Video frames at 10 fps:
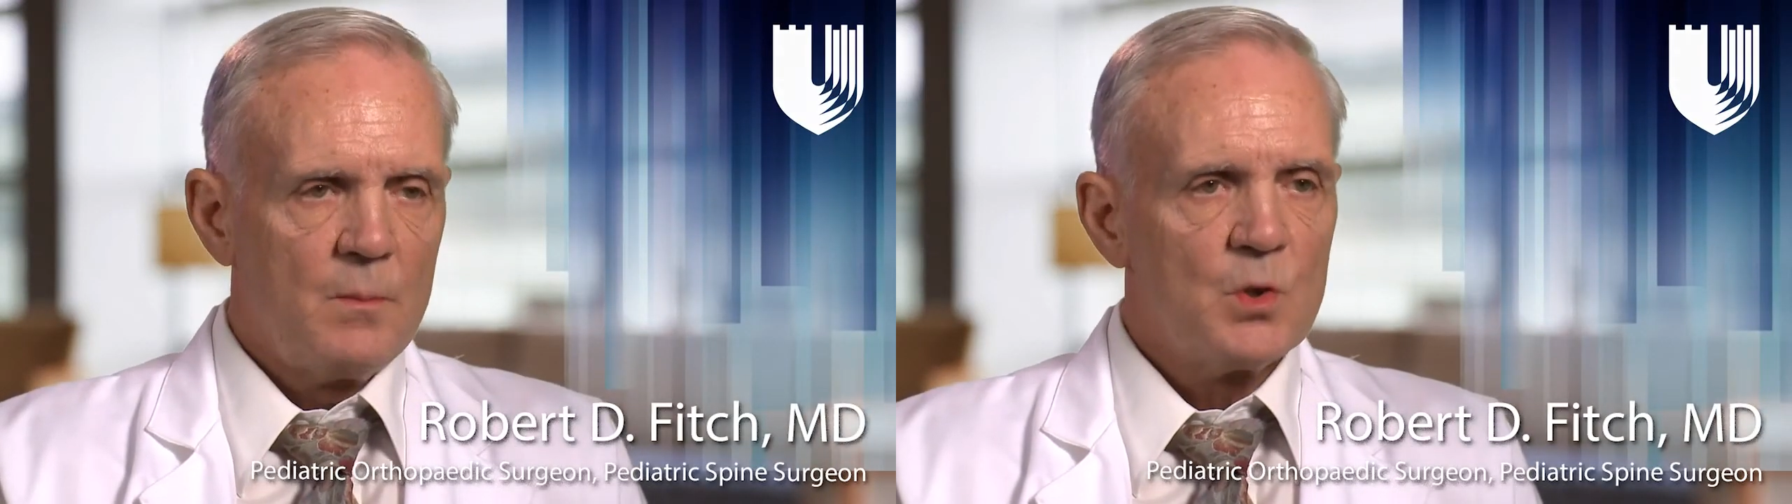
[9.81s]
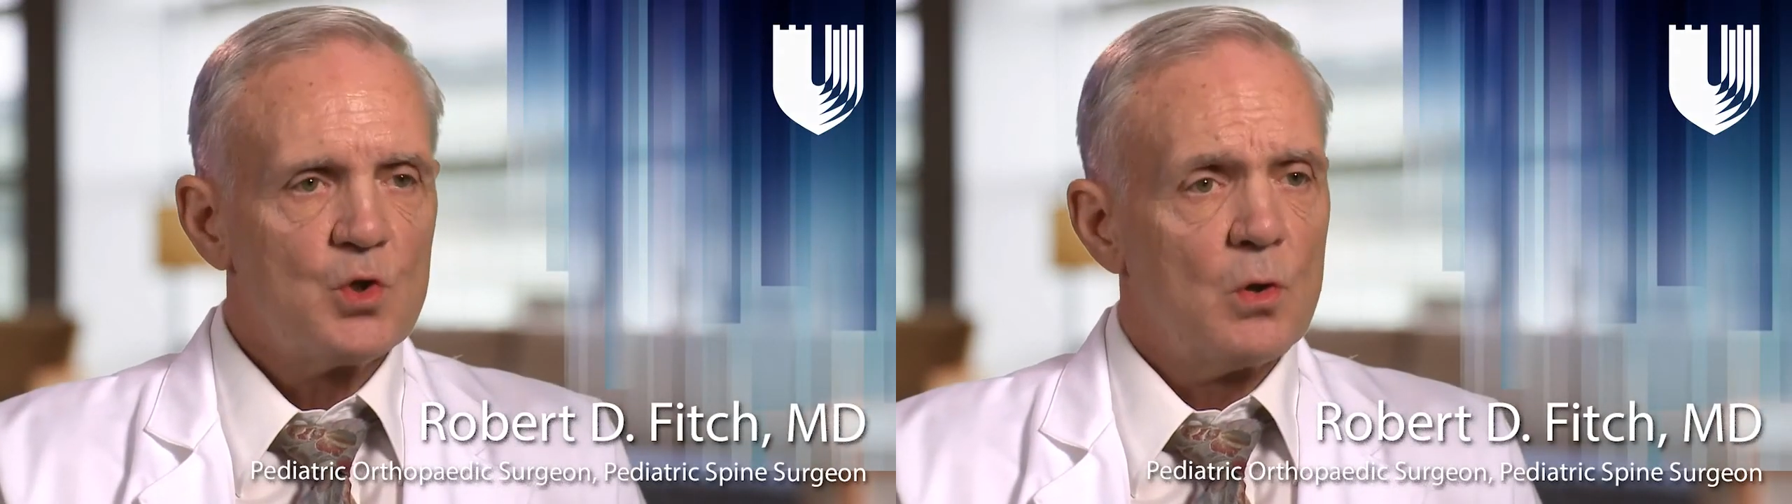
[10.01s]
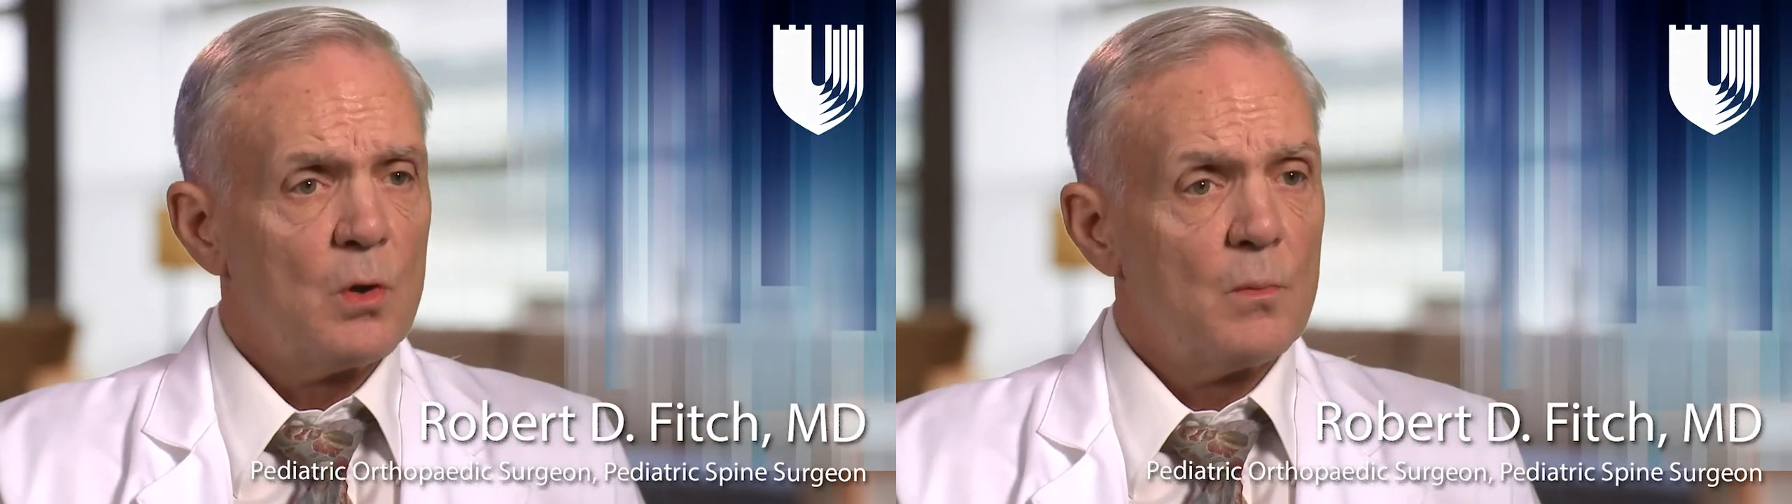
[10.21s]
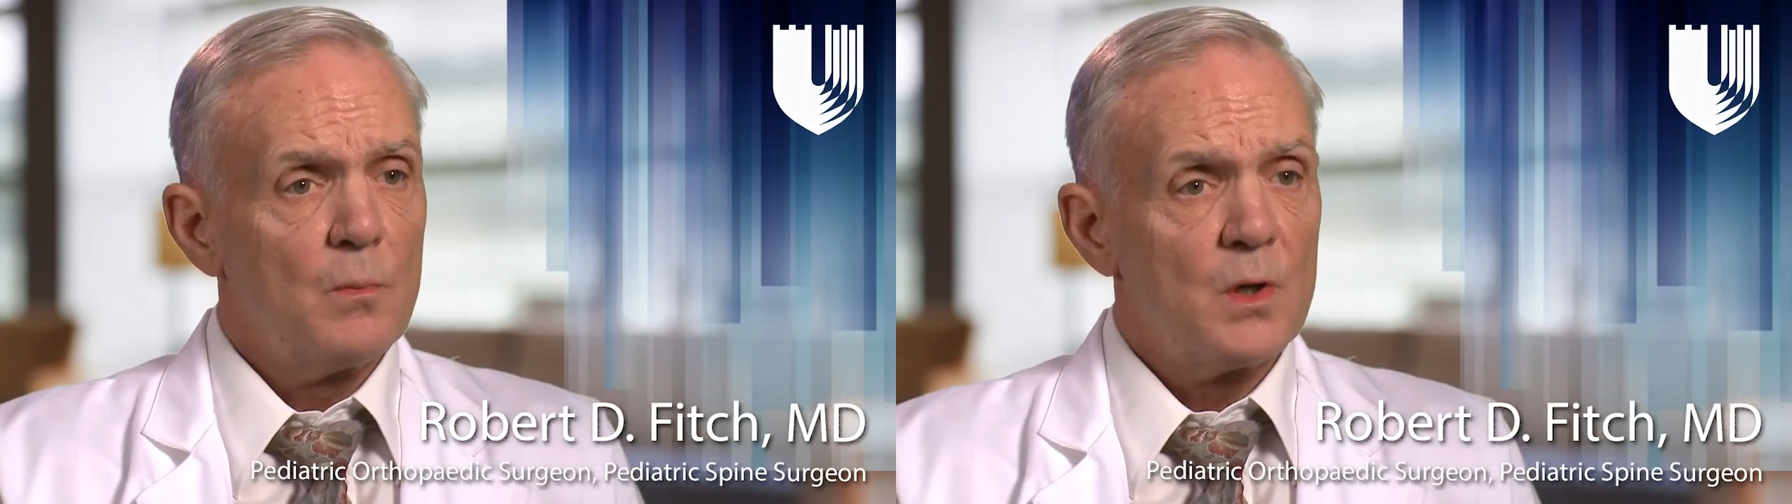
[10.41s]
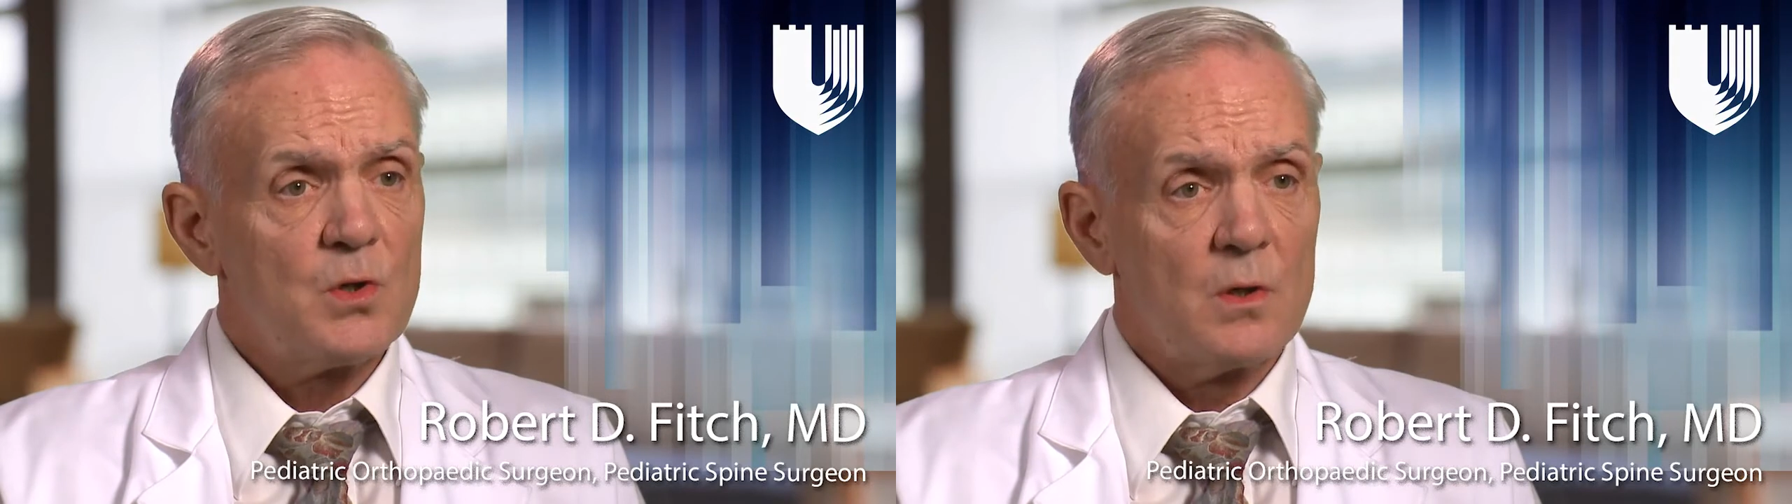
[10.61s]
immature
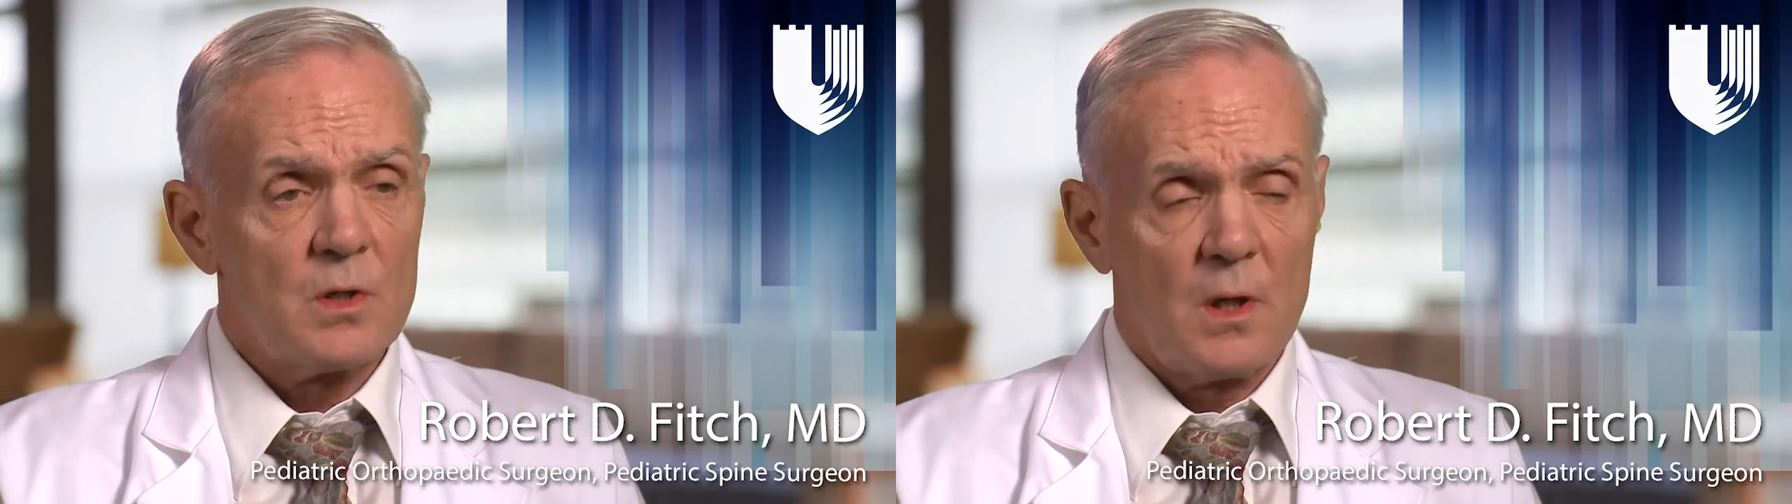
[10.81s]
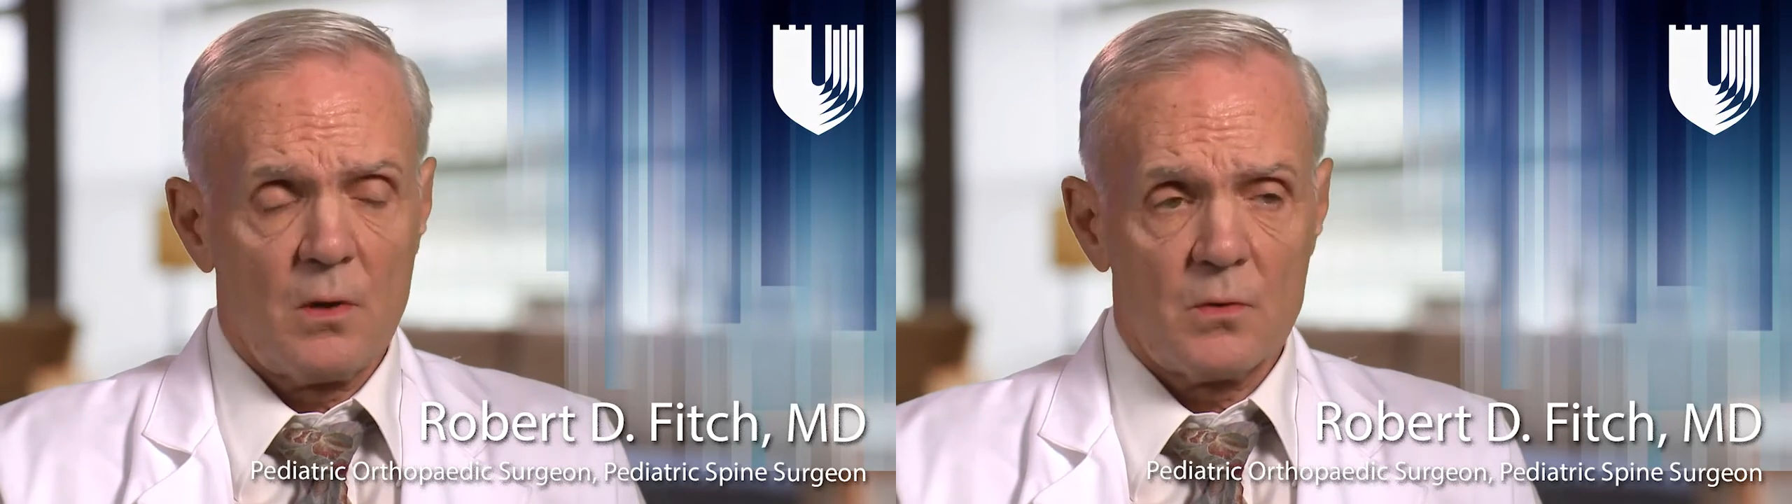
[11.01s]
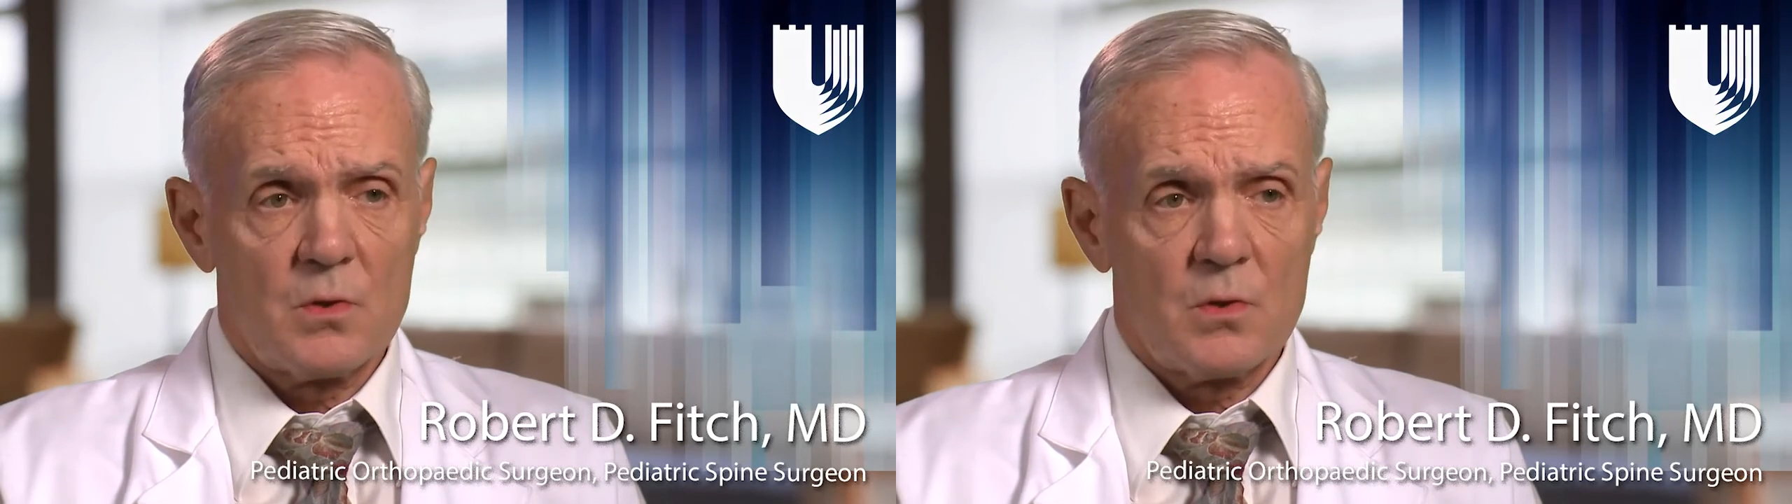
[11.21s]
musculoskeletal